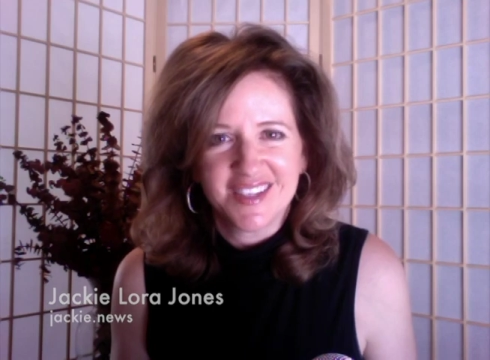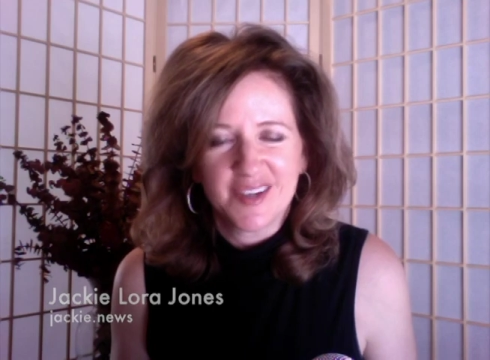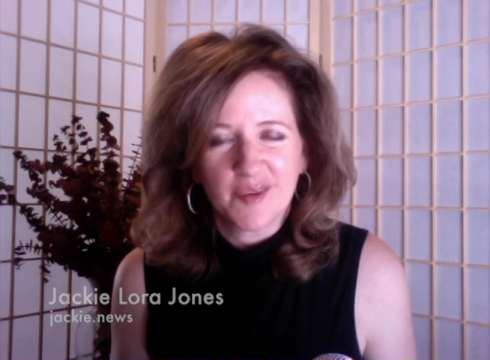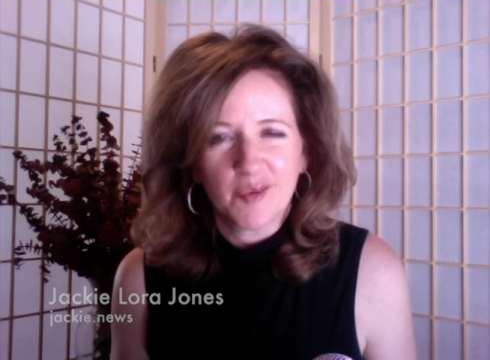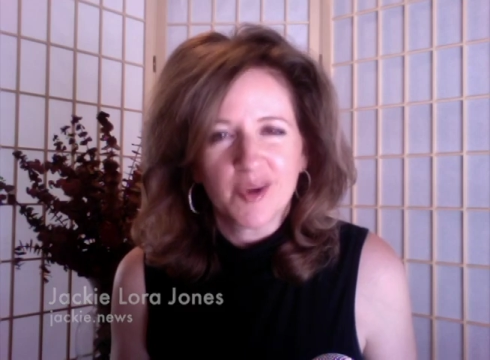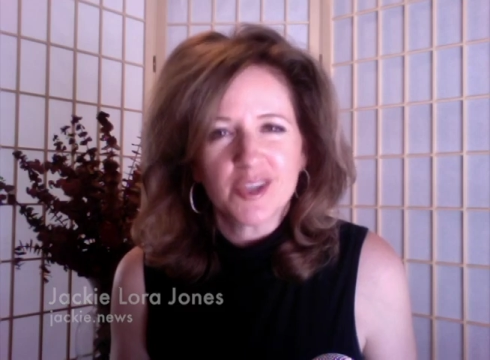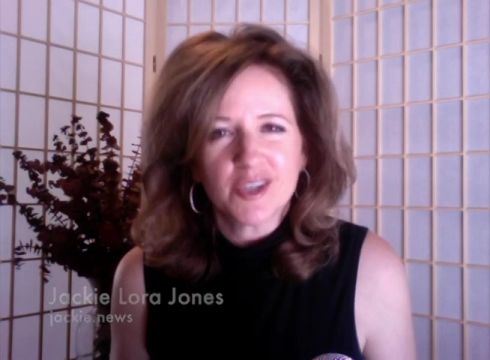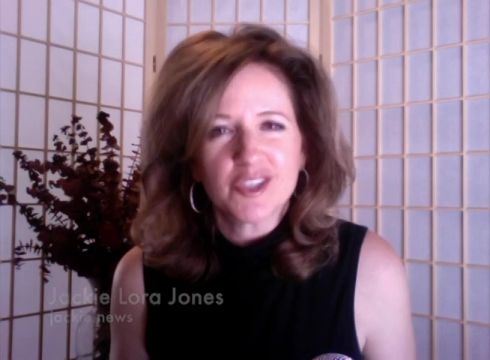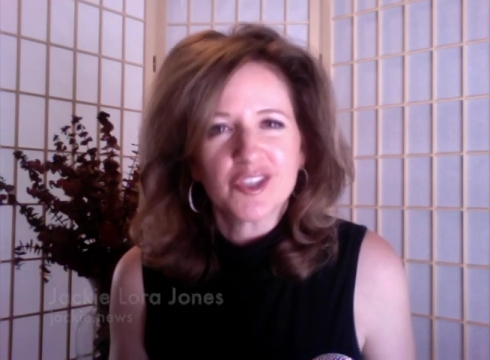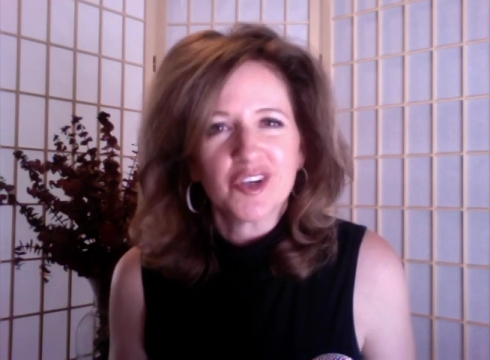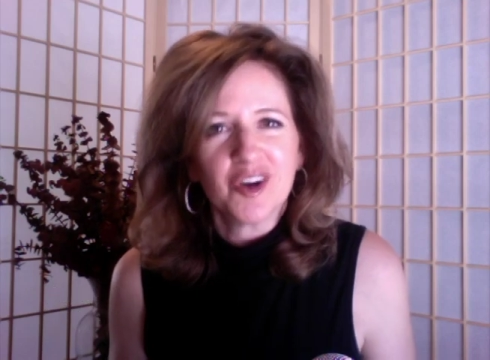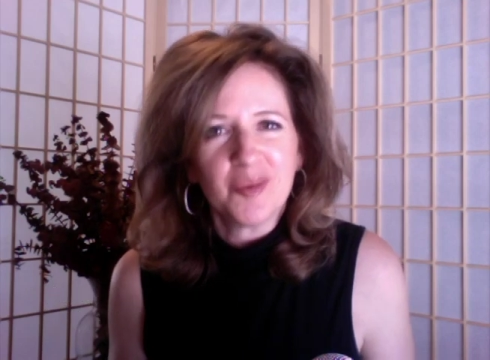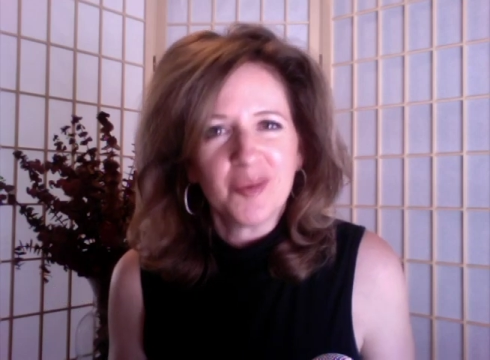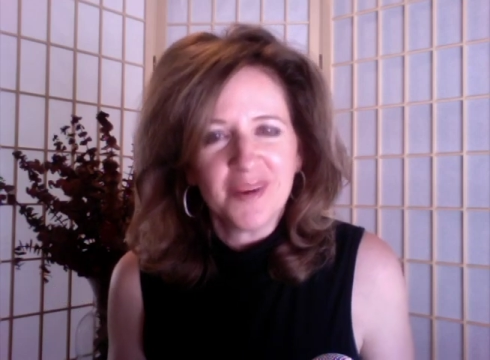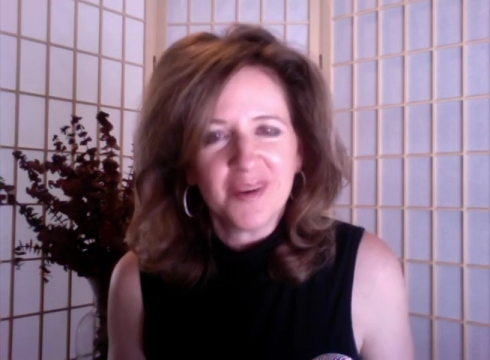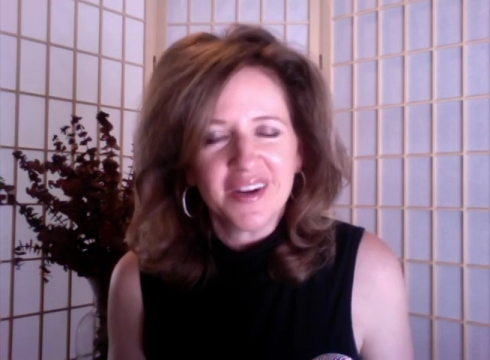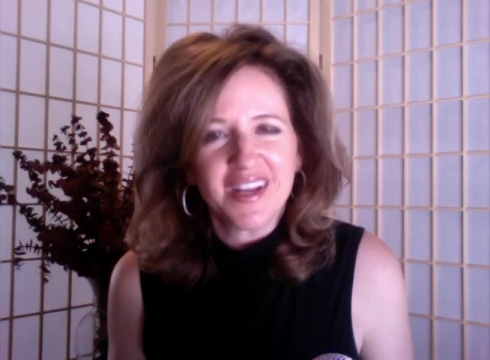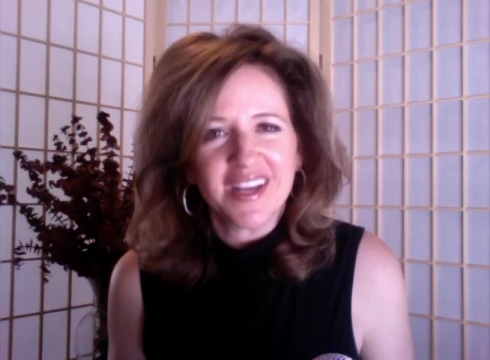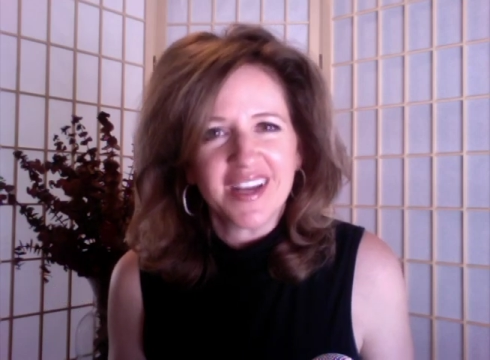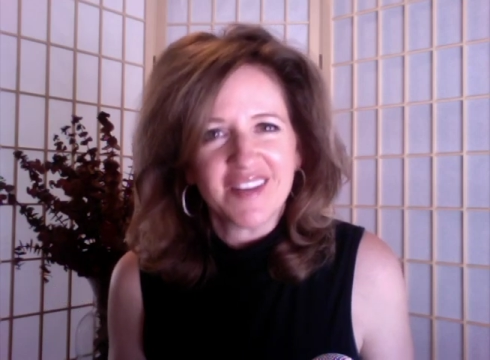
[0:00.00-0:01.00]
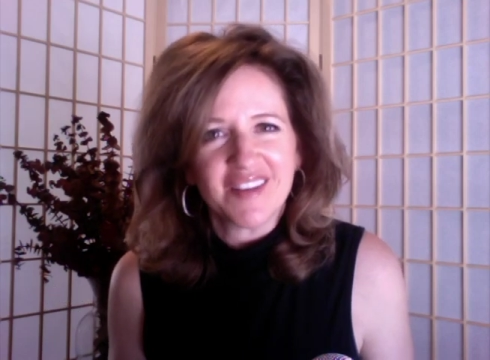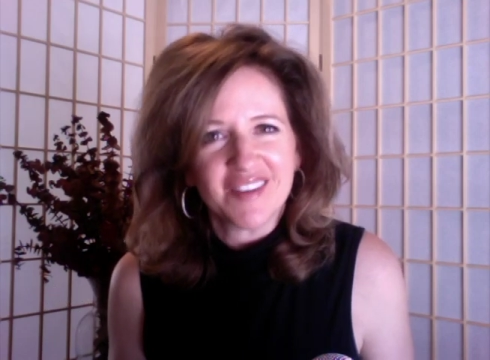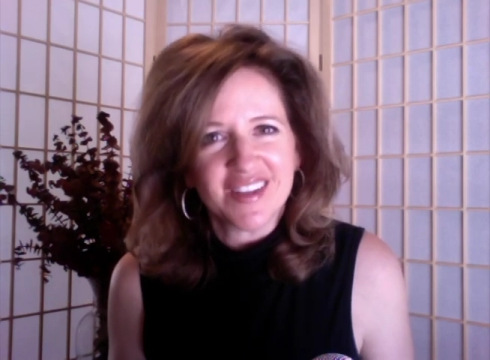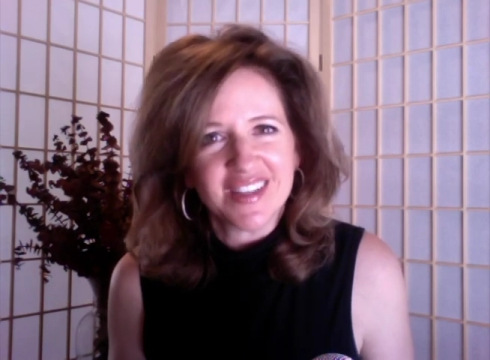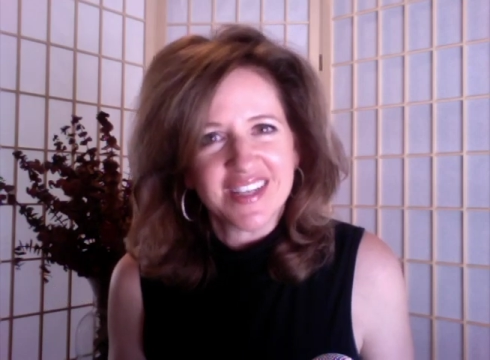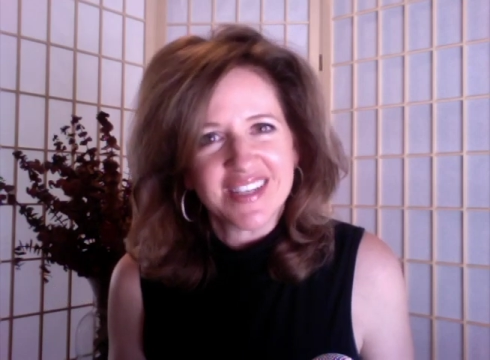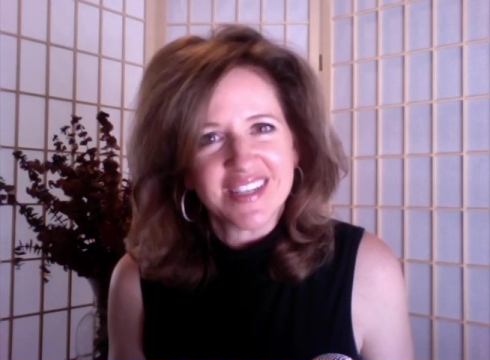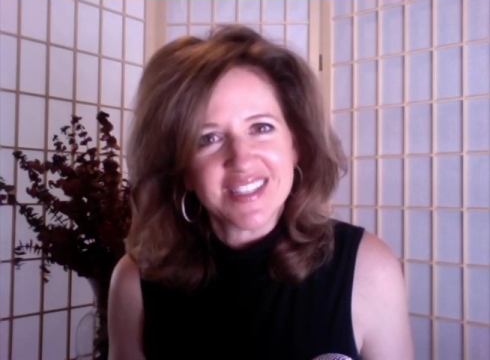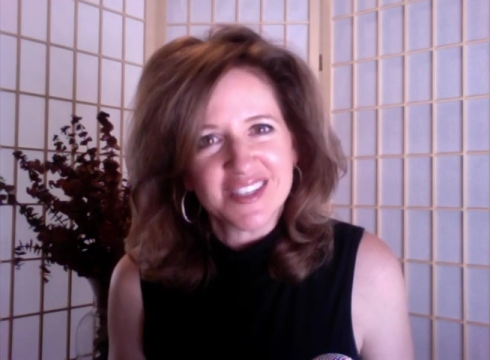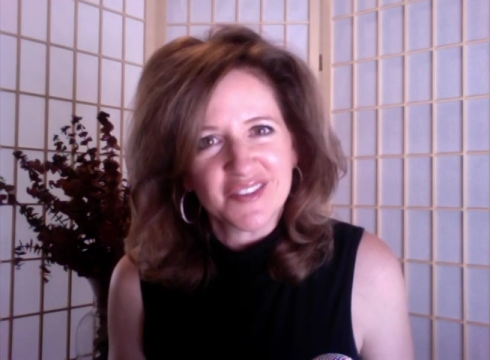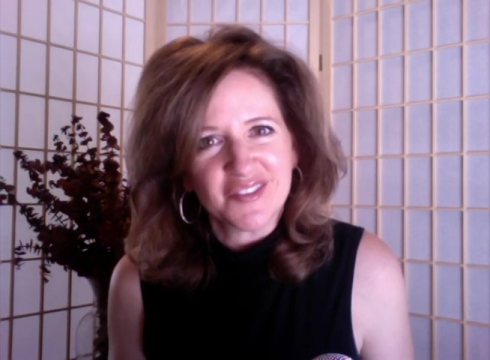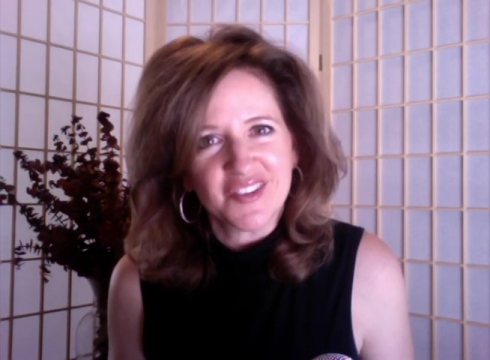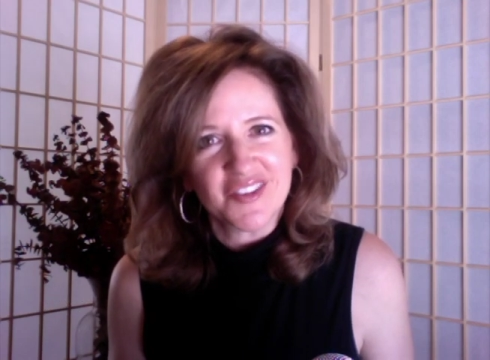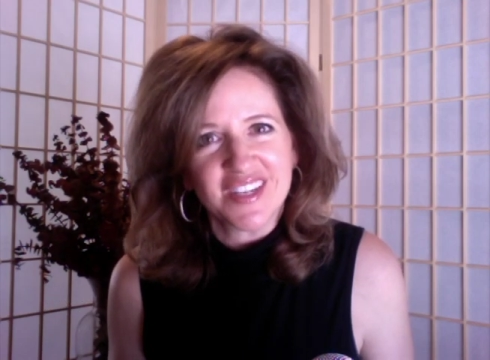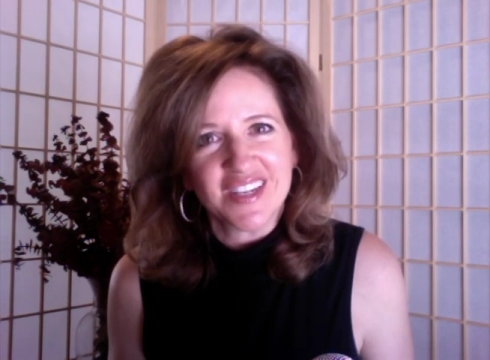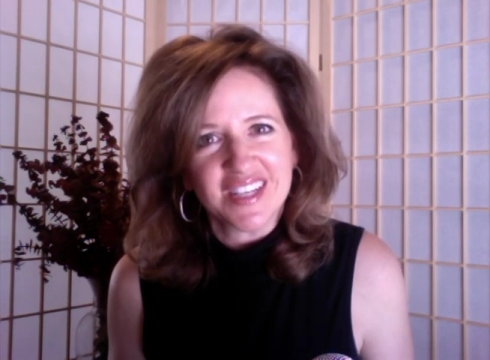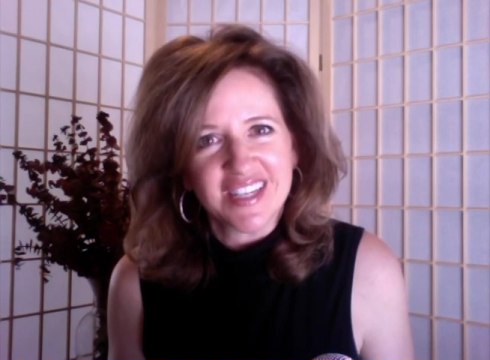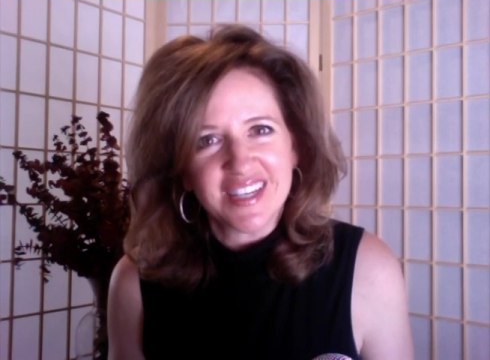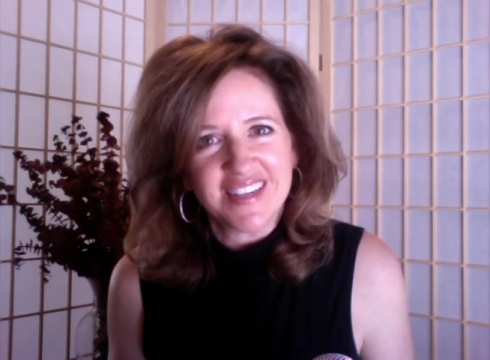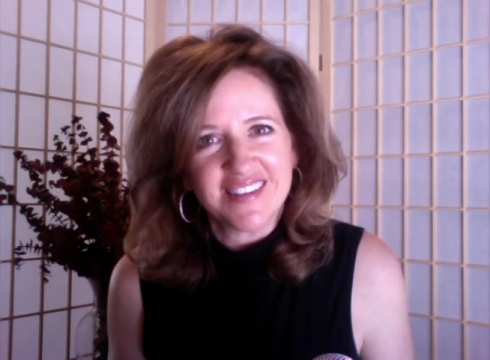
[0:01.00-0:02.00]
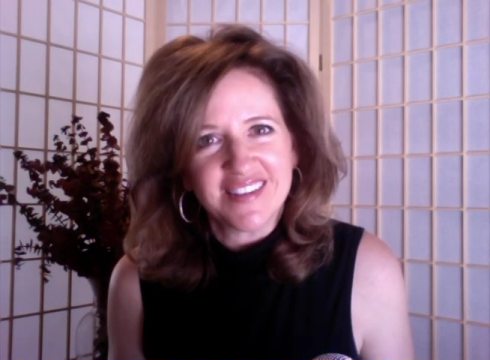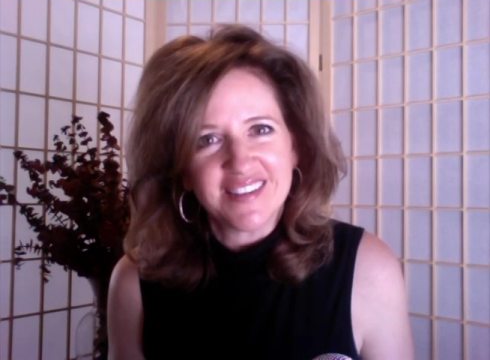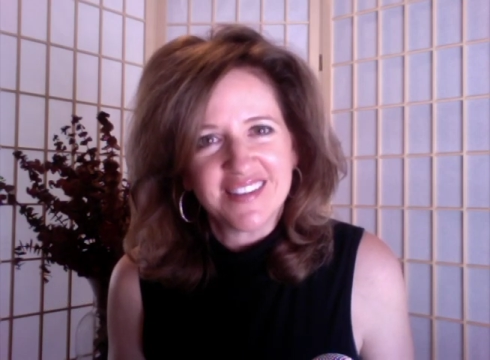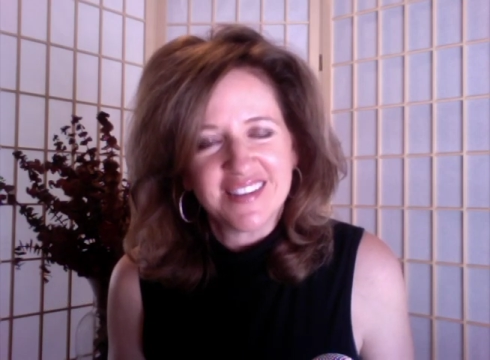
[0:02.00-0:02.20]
We're interpreting everything differently.